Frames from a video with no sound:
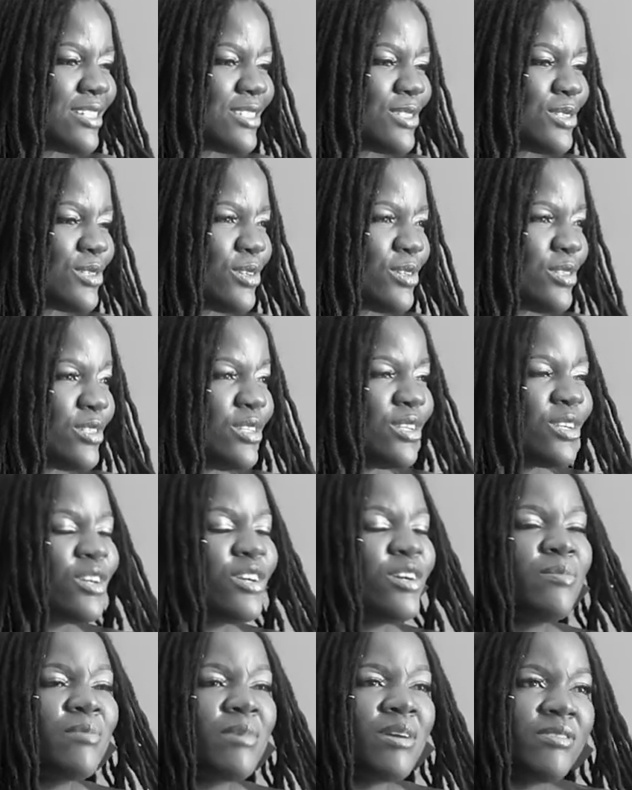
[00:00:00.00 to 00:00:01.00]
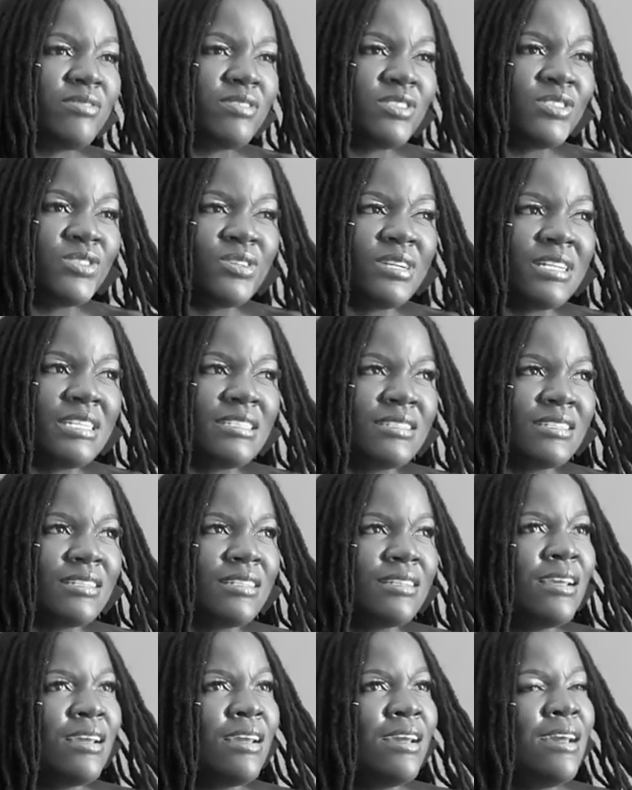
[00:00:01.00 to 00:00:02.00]
So to curb my
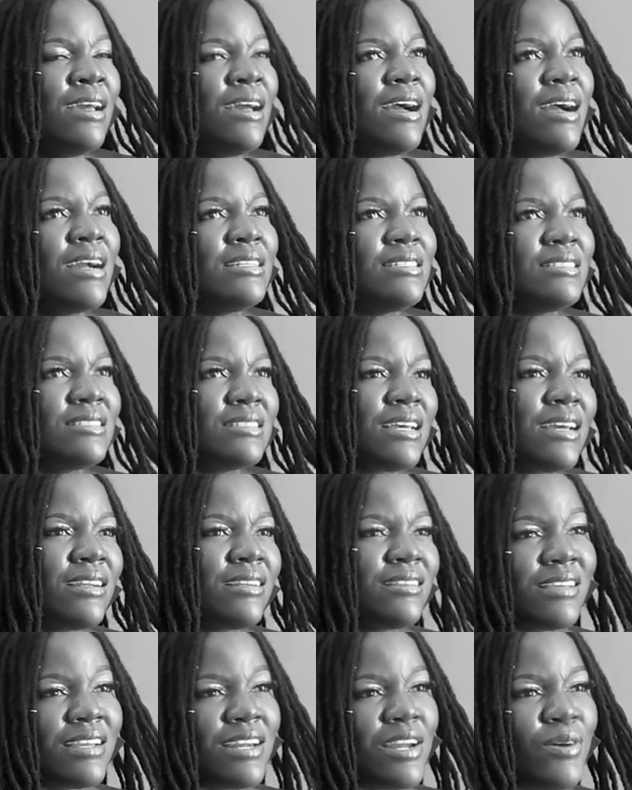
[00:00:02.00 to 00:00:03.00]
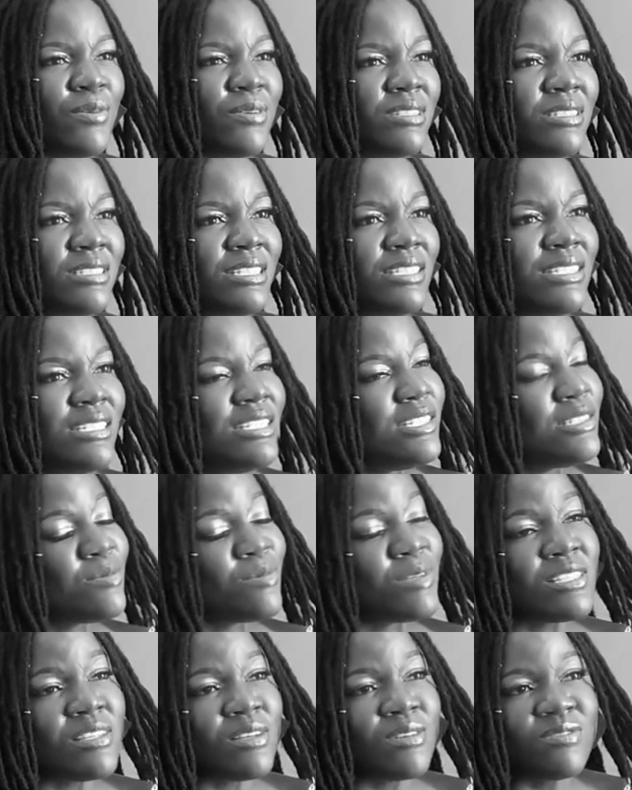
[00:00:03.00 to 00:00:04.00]
frustration, I decided that I wanted to teach
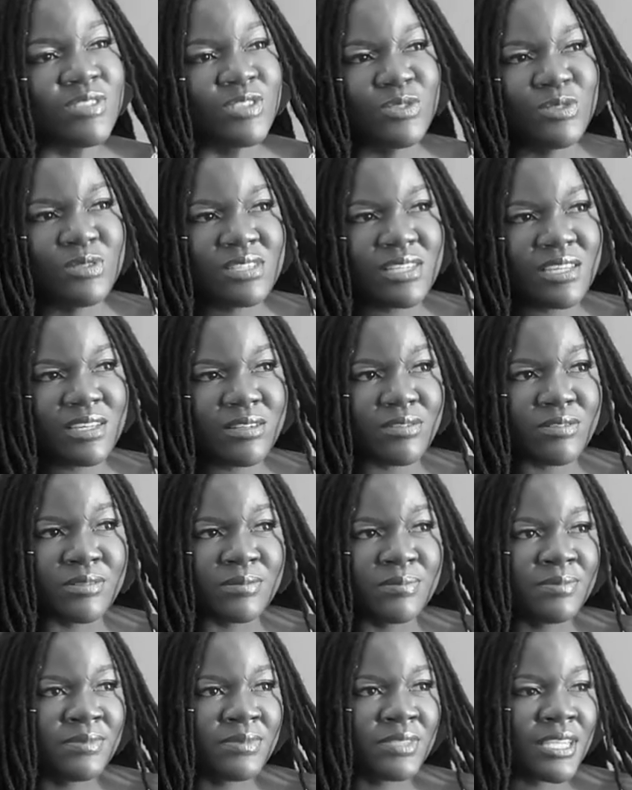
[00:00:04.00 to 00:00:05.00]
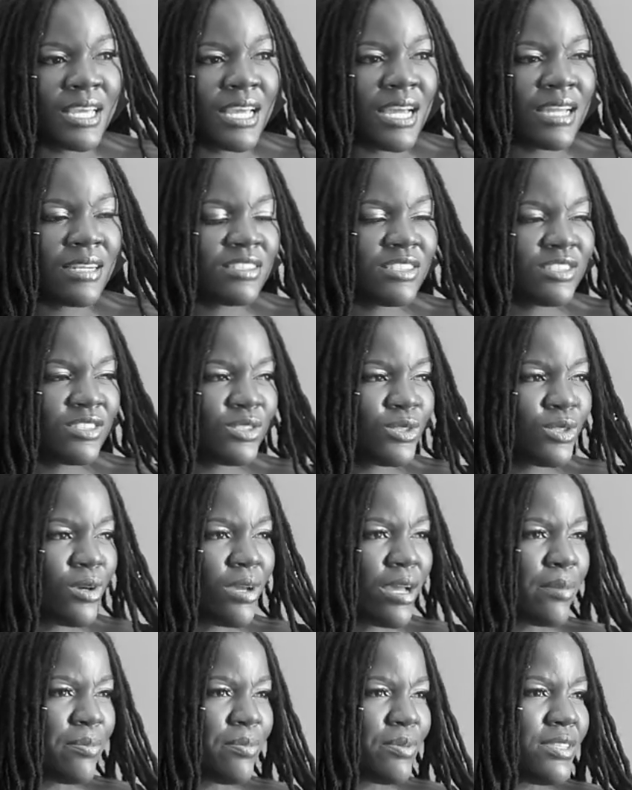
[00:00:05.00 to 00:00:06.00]
myself a new skill. And it just so
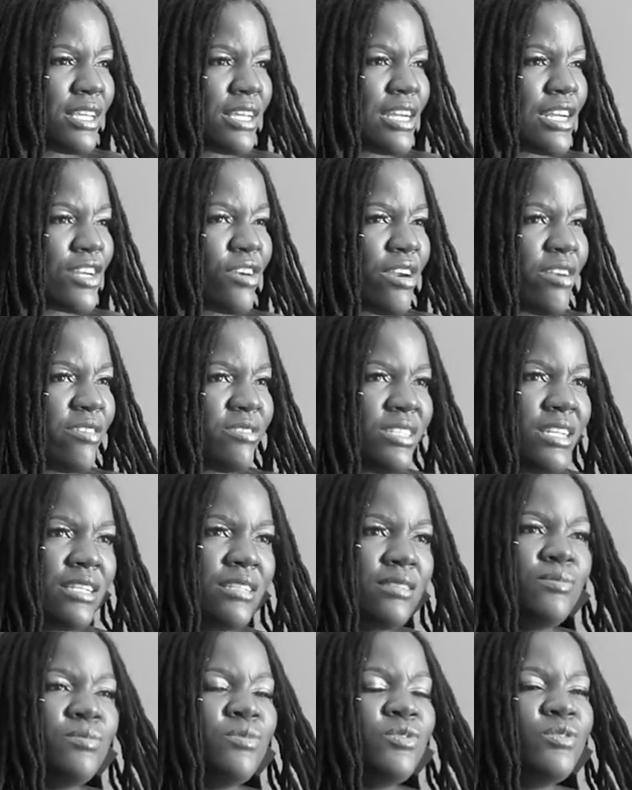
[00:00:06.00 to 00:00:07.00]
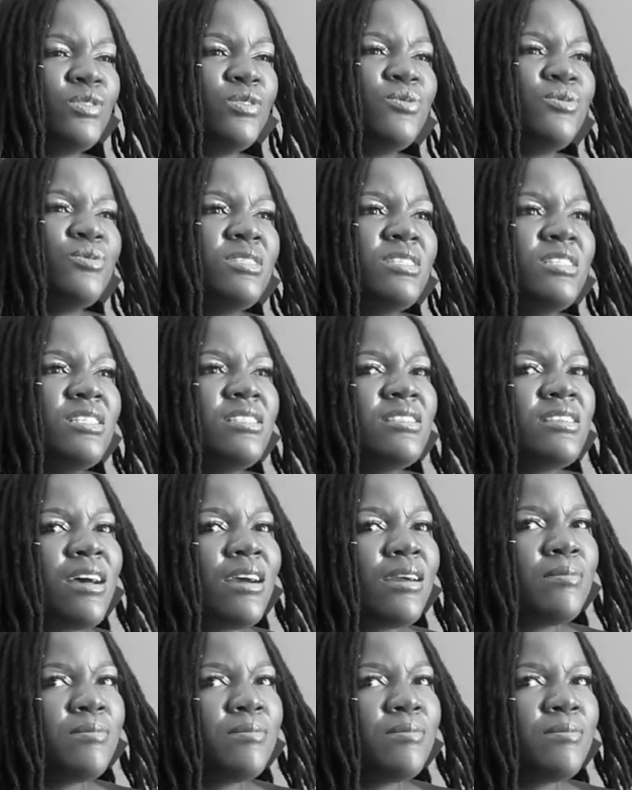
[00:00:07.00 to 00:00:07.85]
happened that I gravitated more towards design